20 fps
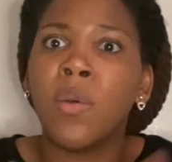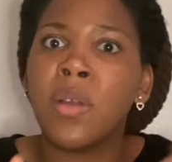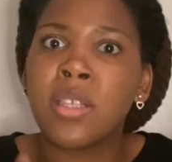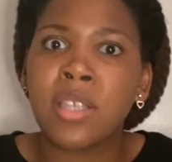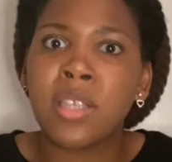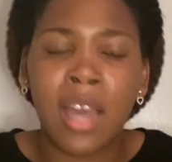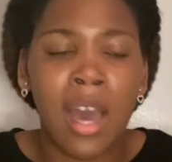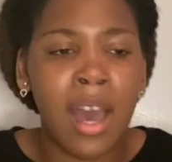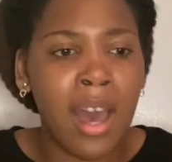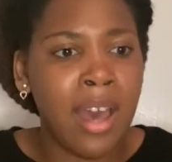it's
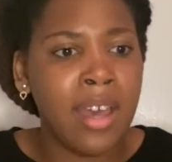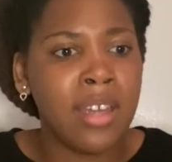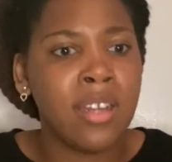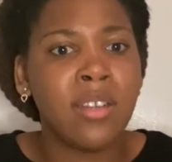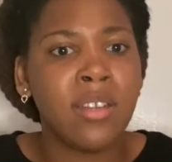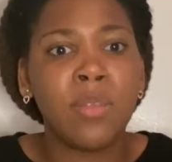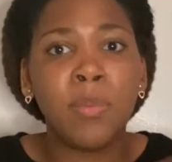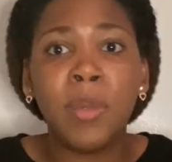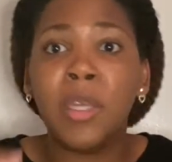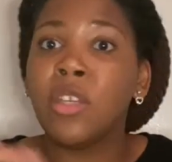God
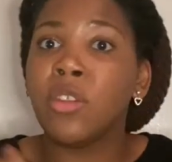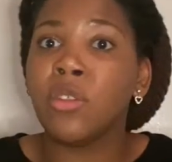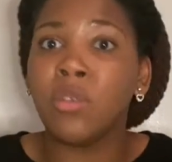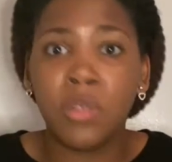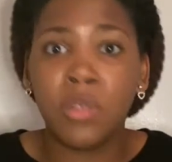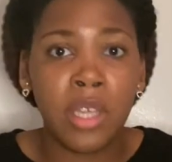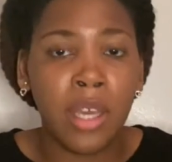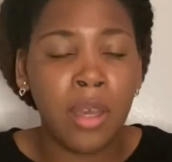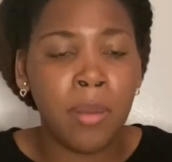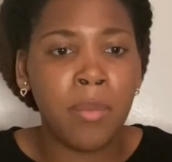speaking
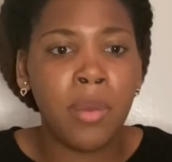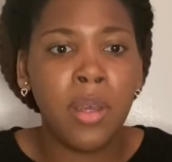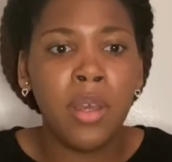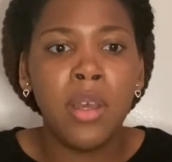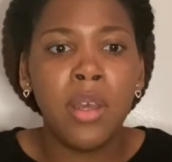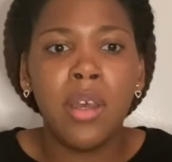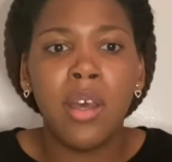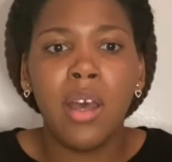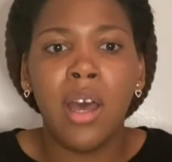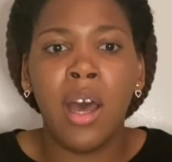through them.
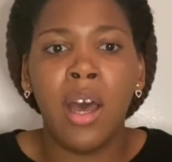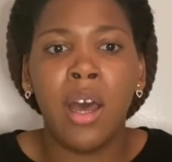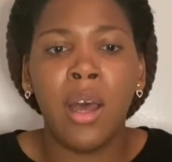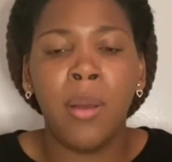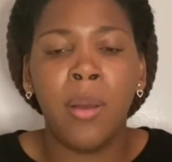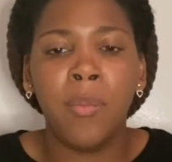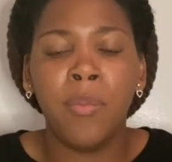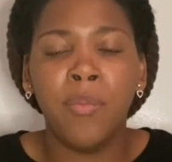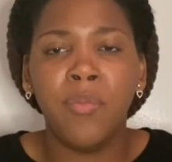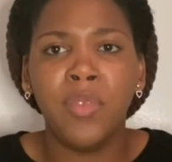
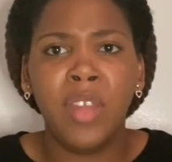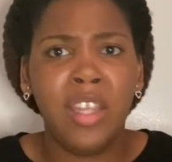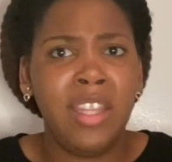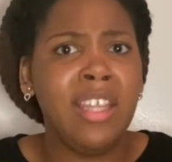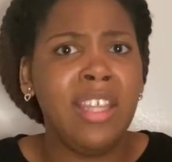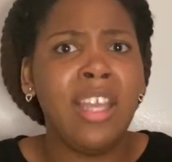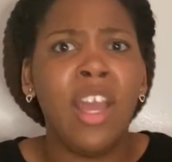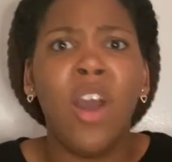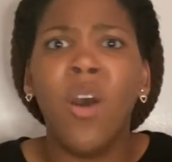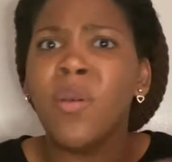And
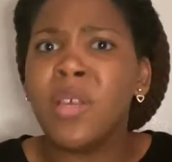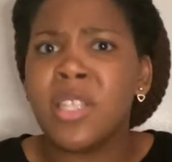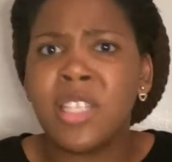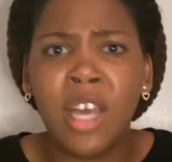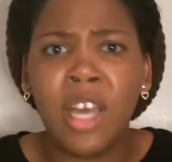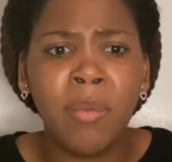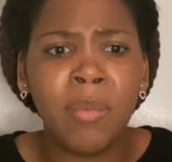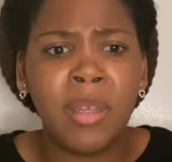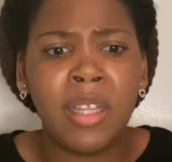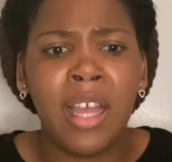then they always
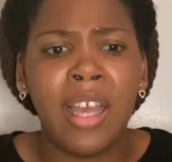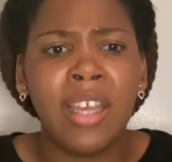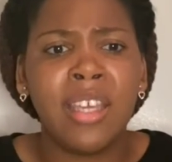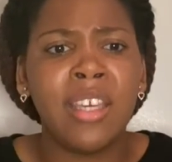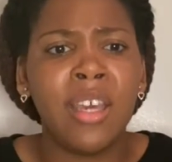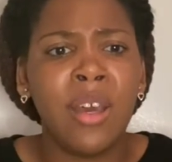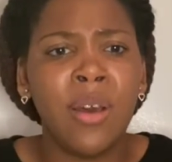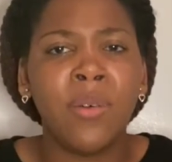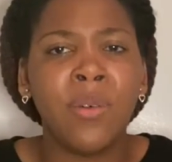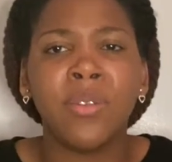tell me like,
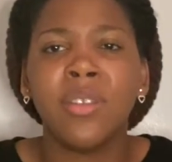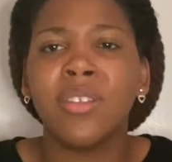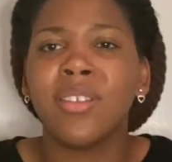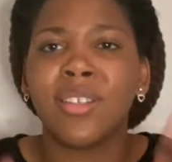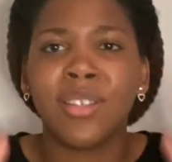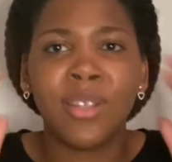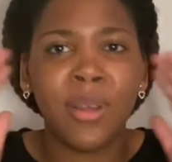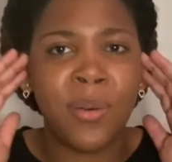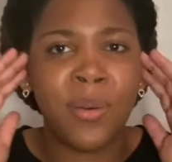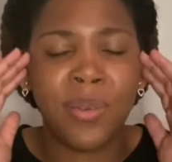yo, this
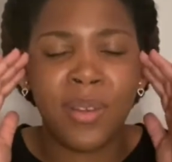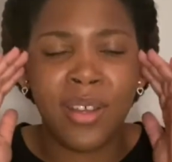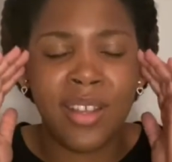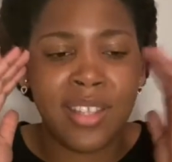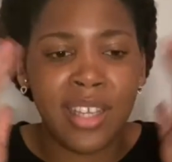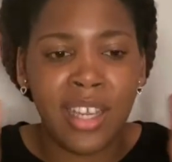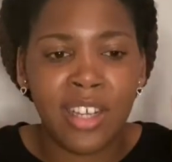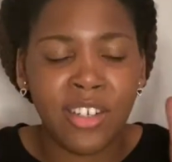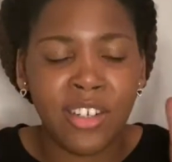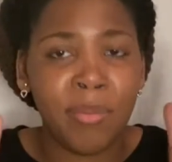is so a
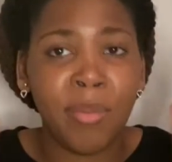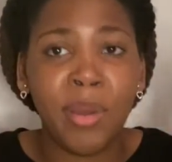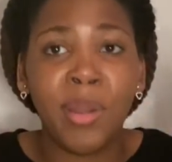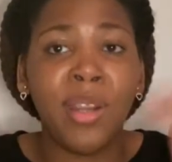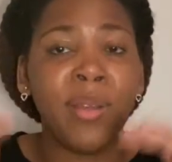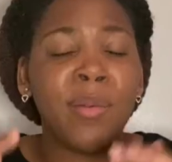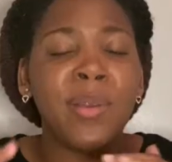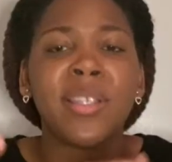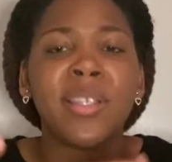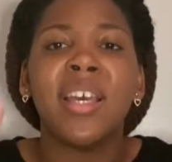tangent, but
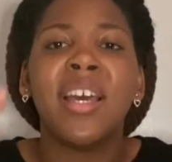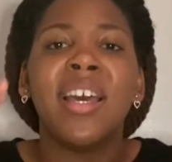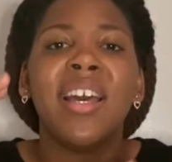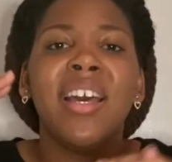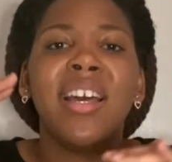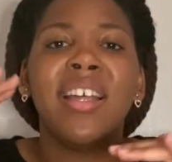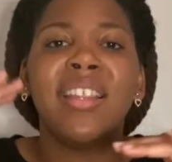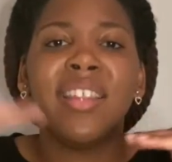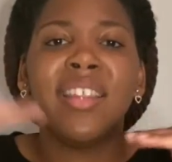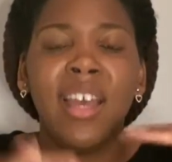anyways,
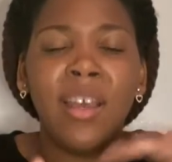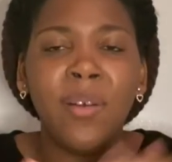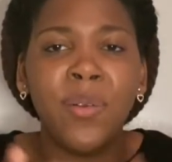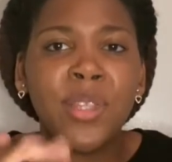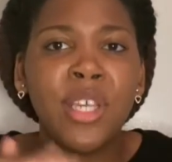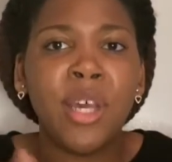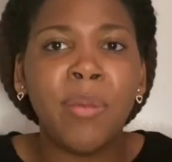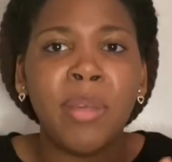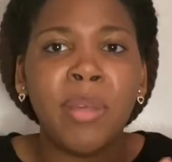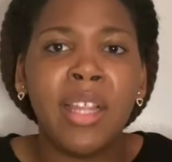they will
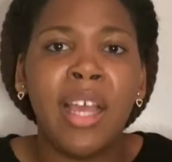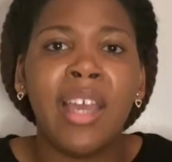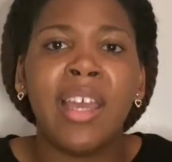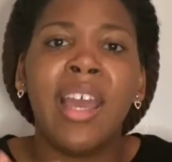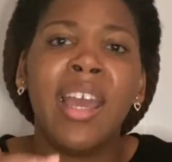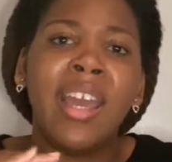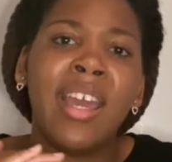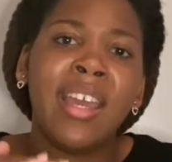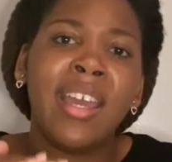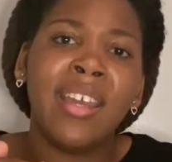tell me like,
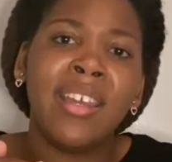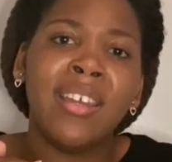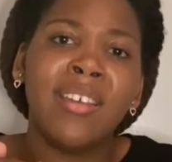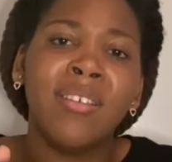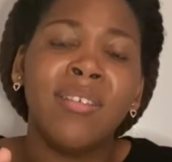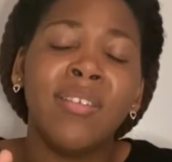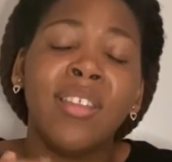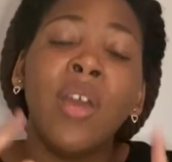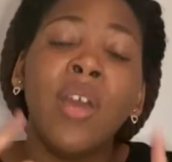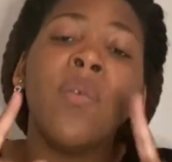hey,
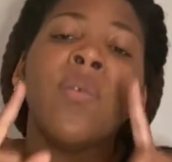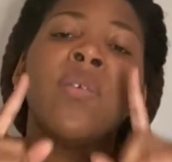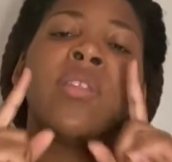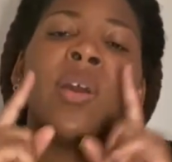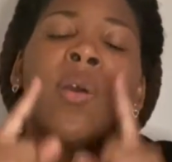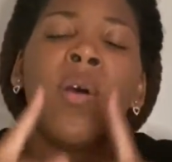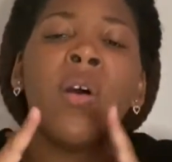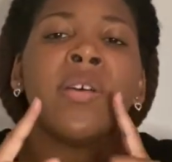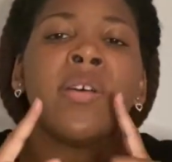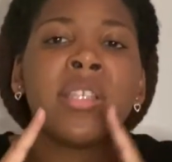
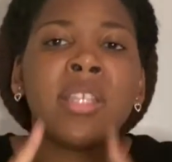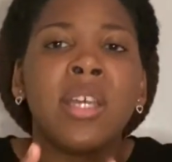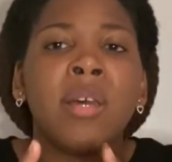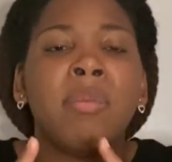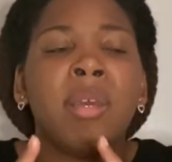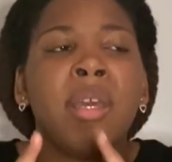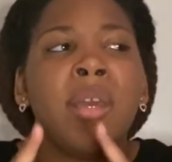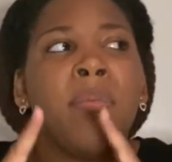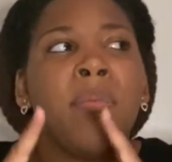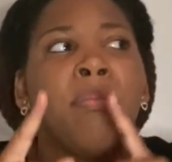they'll always tell
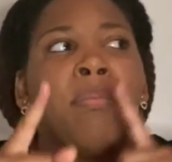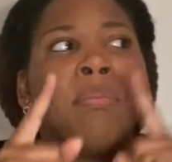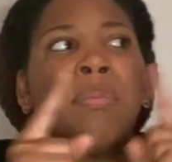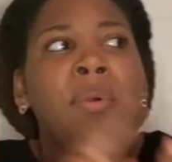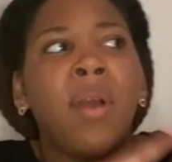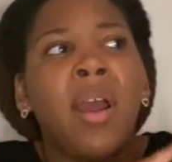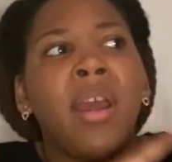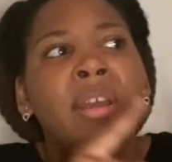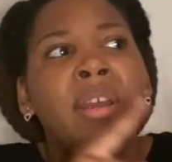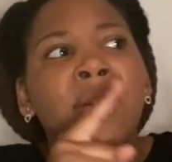me
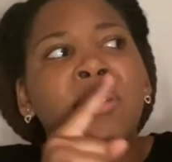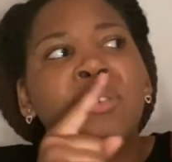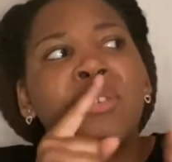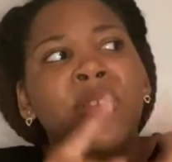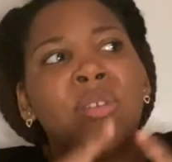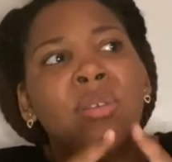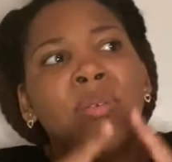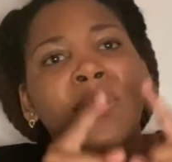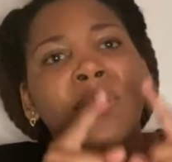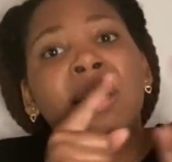prior
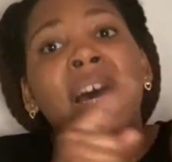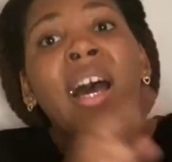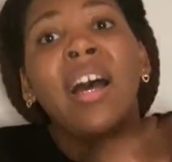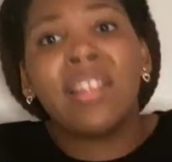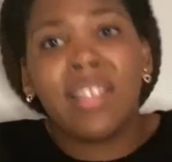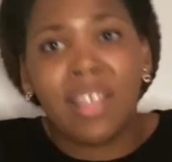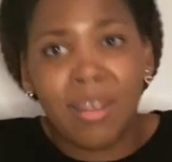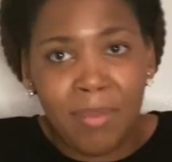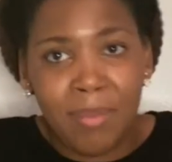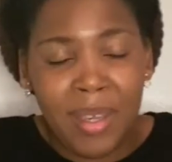to
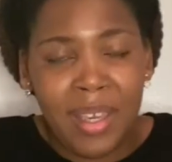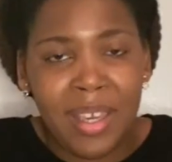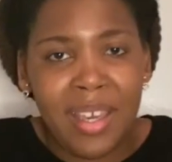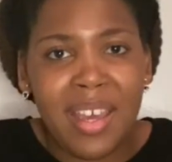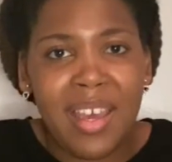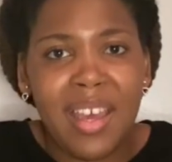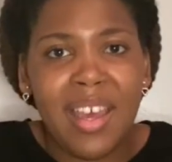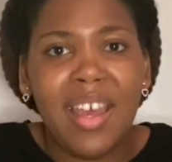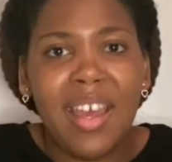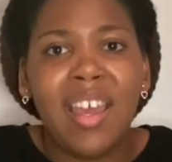telling me
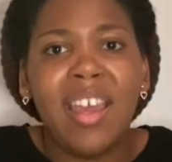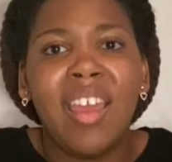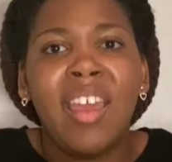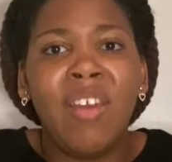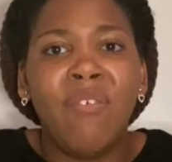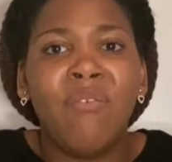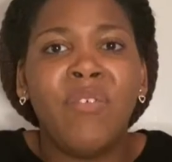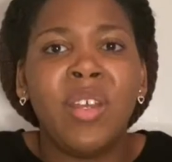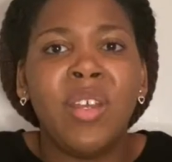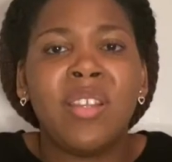
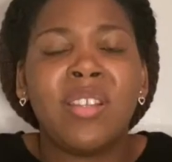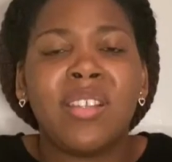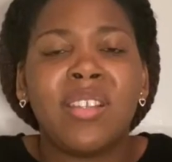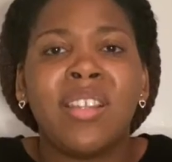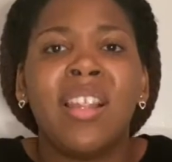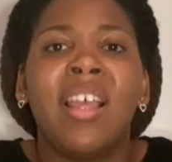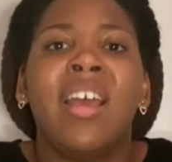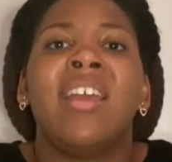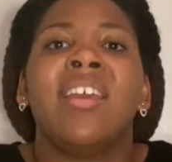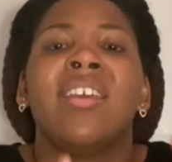if it's
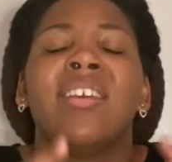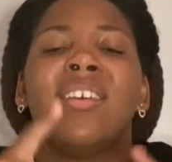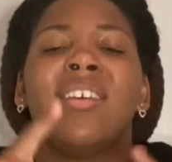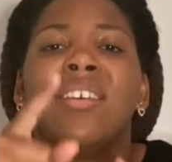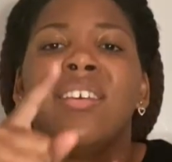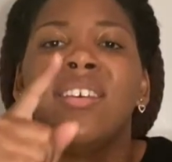like,